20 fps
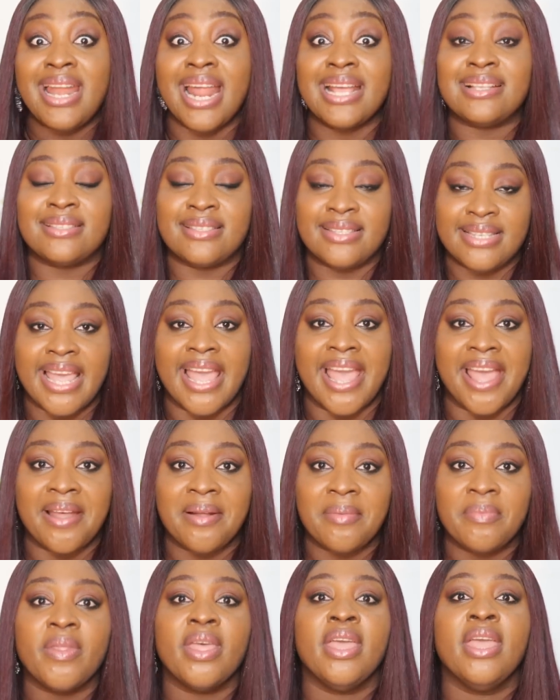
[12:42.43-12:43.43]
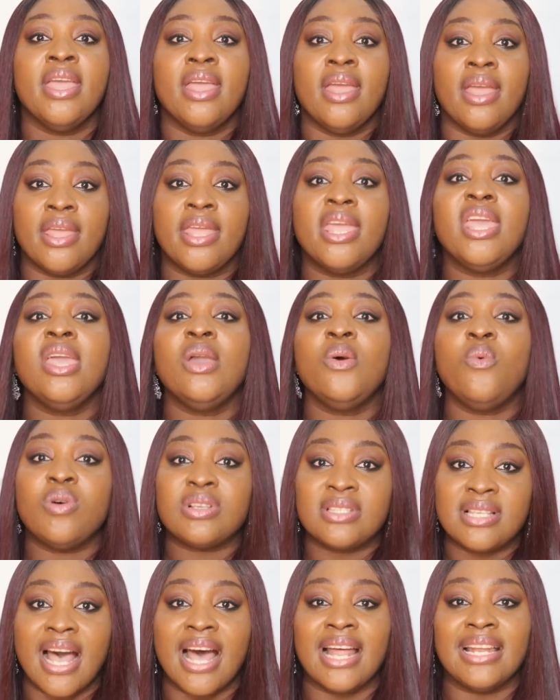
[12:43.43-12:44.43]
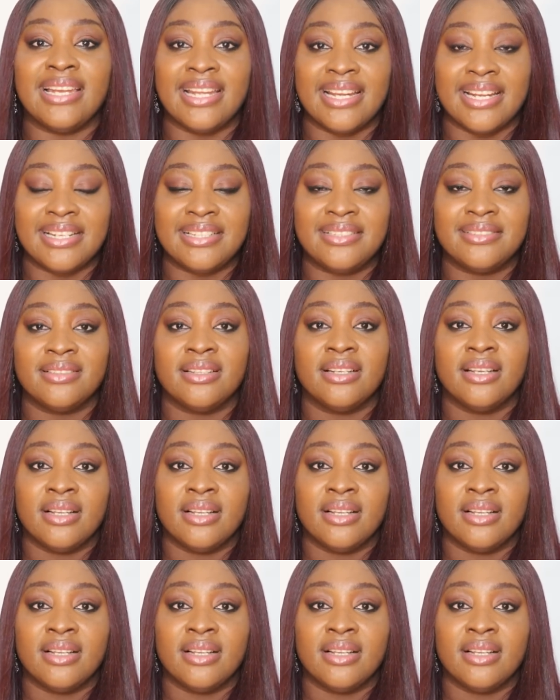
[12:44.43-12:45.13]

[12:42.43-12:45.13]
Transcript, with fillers: next year, he was handed